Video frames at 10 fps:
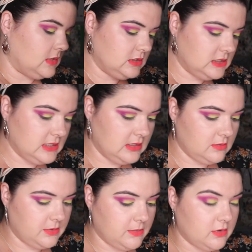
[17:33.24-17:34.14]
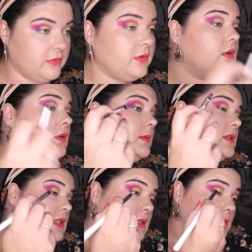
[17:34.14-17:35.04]
I just need a little bit more of
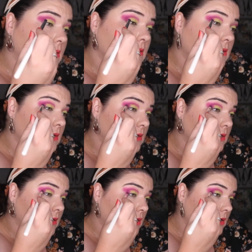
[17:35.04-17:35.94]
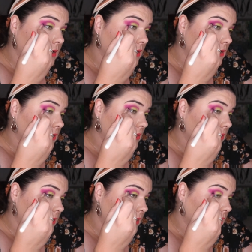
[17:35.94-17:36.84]
Aubergine to go in this
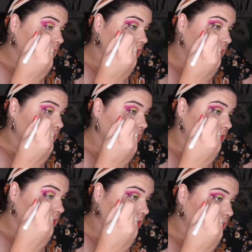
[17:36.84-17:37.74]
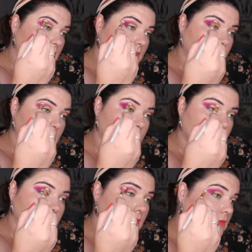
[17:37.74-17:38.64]
corner here.
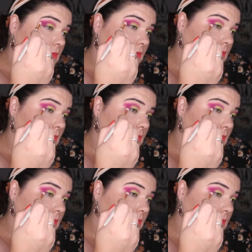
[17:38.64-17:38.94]
Alright,